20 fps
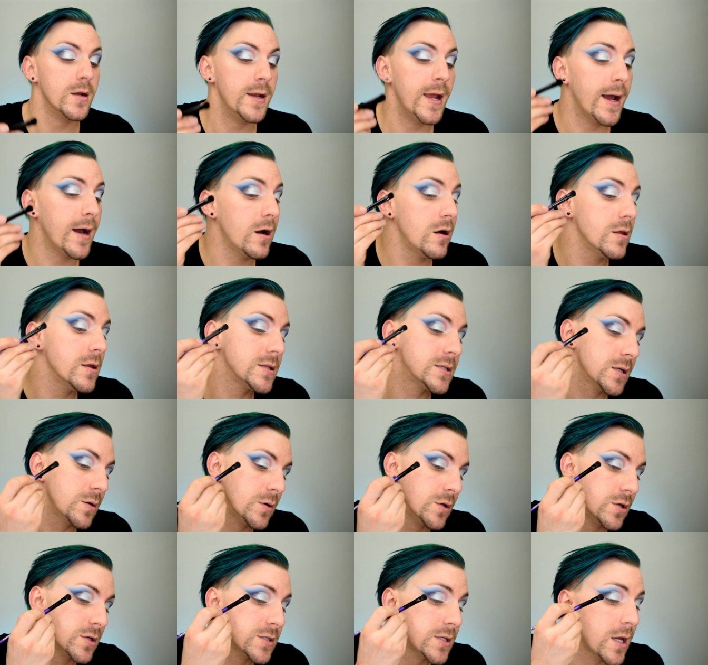Now let's see
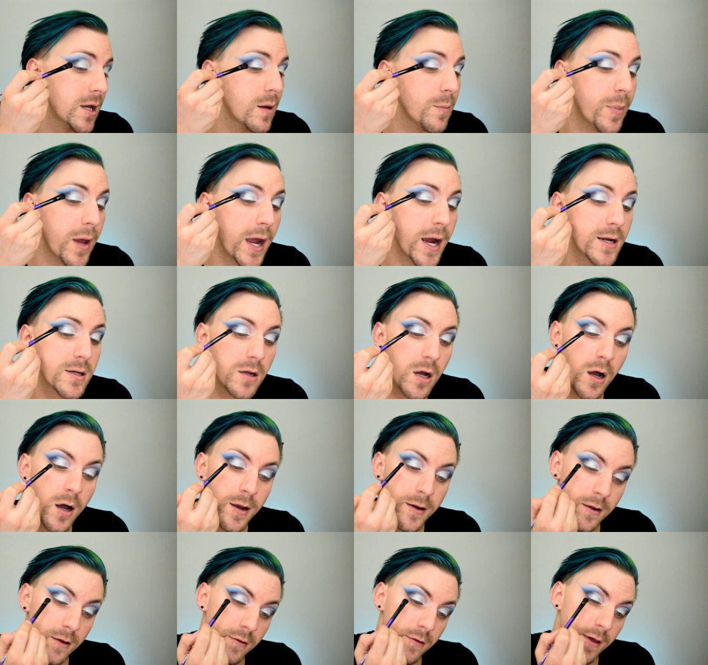what it looks like packed
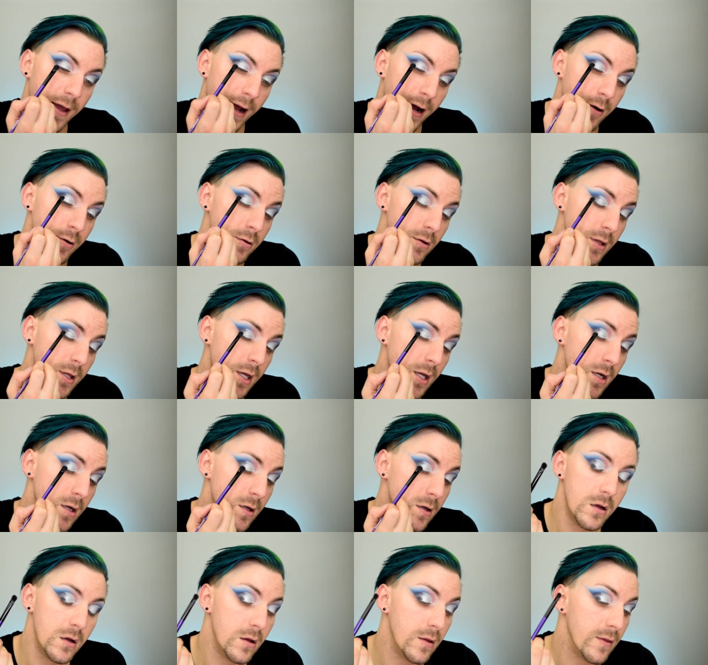on the outer lid.
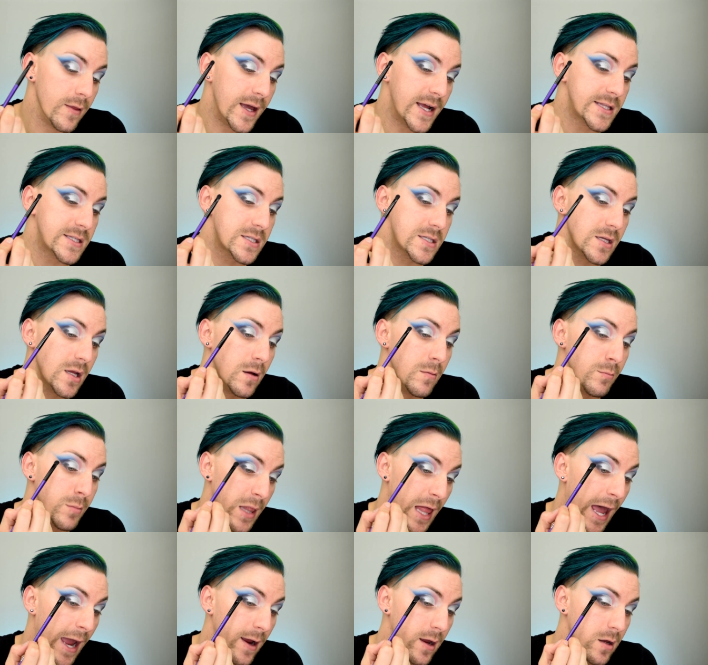That's
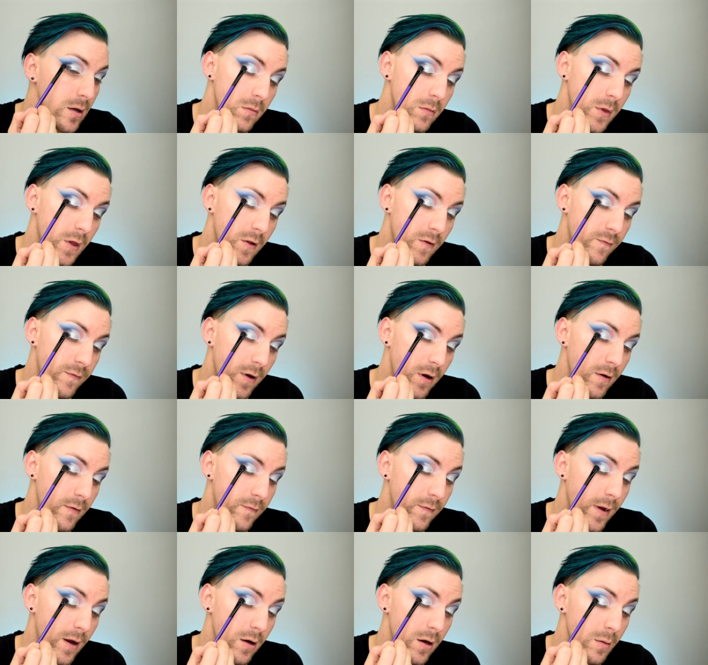black. That is very,
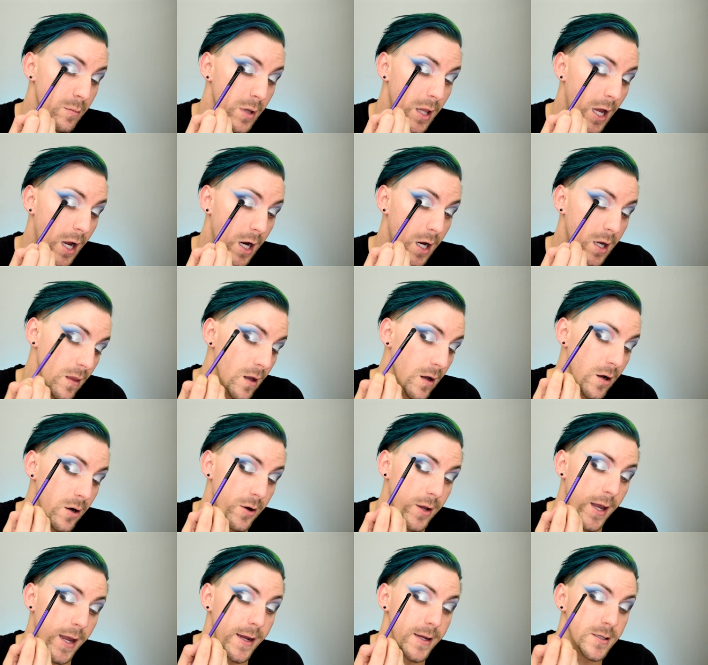very black.
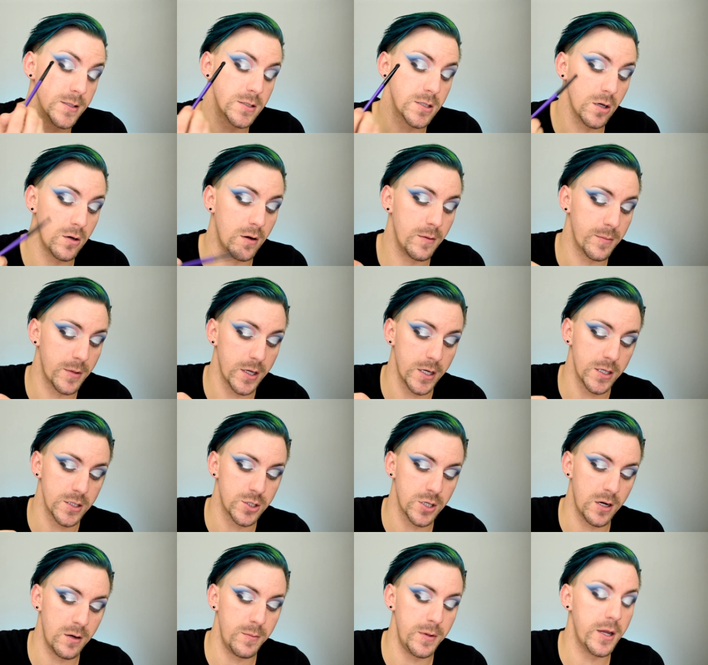Okay, so I'm gonna
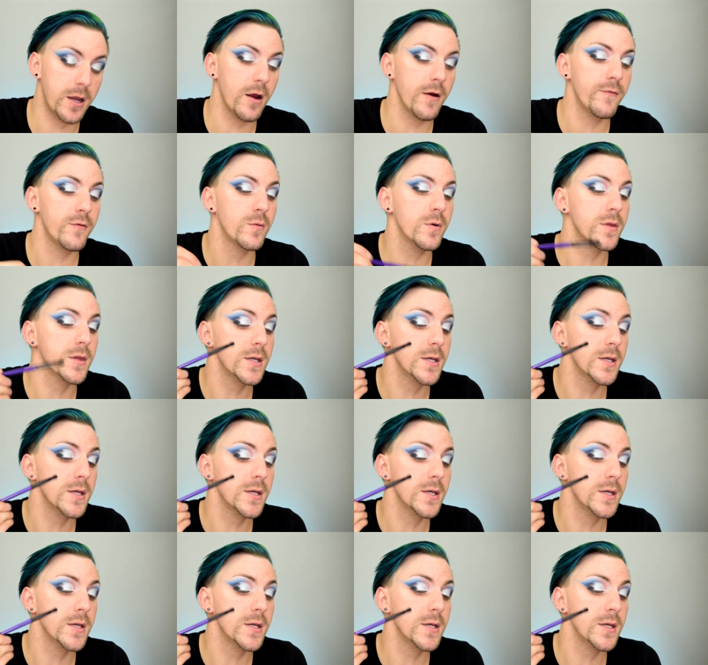try and be careful with